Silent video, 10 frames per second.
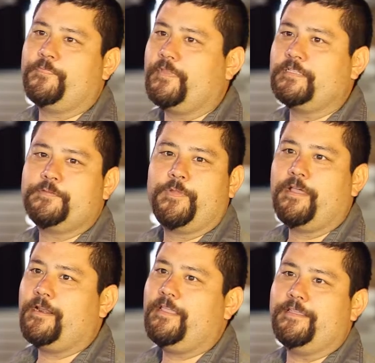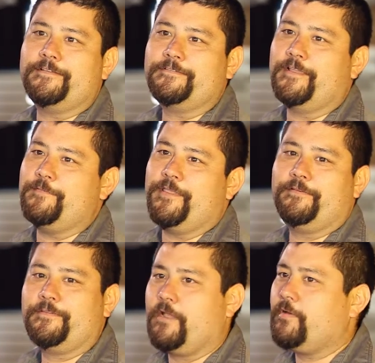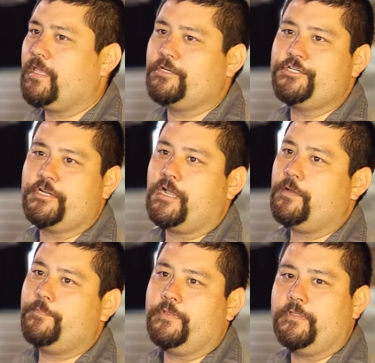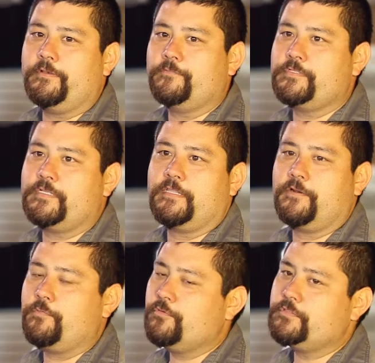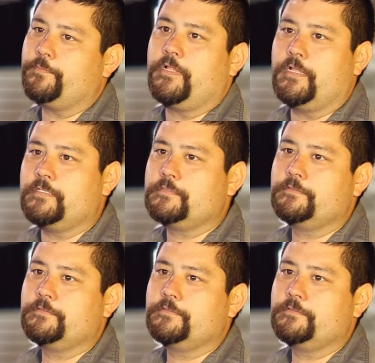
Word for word: that's about it. I mean, now we got a shop and we're selling homebrew supplies.